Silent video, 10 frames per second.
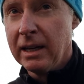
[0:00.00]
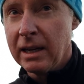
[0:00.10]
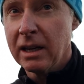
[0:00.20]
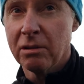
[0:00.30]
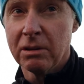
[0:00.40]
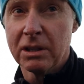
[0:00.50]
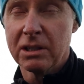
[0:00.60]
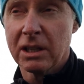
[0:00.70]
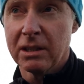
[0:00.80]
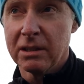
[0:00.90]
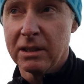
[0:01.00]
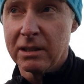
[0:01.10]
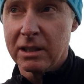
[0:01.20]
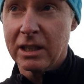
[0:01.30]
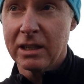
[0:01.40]
here in New Zealand and
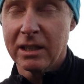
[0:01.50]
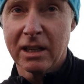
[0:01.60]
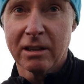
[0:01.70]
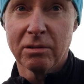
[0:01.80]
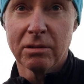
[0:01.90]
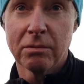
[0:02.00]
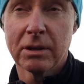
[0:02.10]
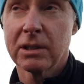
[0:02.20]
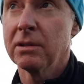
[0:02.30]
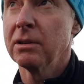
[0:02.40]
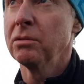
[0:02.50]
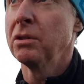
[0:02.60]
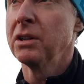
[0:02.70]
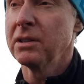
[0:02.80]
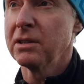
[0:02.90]
setting out on the western
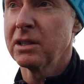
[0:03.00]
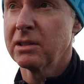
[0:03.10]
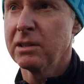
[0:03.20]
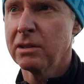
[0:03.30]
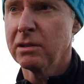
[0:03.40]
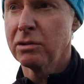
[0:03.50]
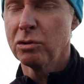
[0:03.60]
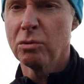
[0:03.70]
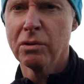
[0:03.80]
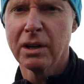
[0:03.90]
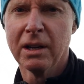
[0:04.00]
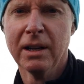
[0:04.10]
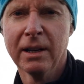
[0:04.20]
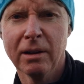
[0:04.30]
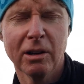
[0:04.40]
horizon just as the dawn
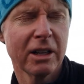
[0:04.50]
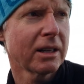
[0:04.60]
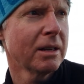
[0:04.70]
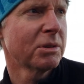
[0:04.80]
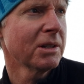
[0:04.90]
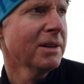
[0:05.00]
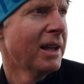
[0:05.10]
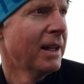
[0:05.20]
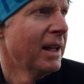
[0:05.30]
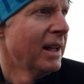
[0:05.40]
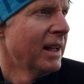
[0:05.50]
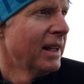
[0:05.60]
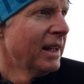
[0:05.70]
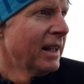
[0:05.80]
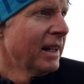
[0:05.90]
light comes in.
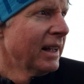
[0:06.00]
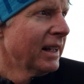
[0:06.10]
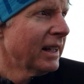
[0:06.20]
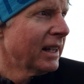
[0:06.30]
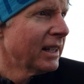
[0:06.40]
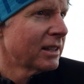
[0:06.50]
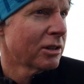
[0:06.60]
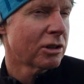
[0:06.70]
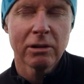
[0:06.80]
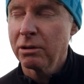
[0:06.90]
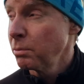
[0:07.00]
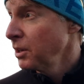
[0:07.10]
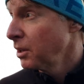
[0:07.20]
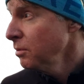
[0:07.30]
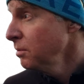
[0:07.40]
So it should look pretty
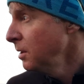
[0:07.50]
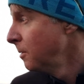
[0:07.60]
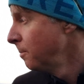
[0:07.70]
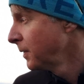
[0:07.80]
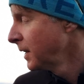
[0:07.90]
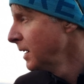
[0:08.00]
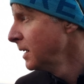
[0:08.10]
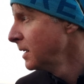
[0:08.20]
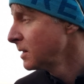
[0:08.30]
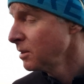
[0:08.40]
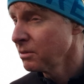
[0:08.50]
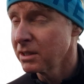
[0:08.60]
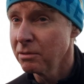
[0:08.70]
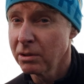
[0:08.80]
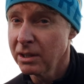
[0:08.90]
cool as long as
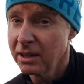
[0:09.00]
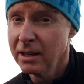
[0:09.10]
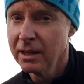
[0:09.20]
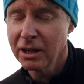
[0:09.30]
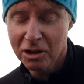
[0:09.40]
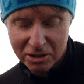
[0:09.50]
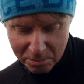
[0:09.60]
everything goes to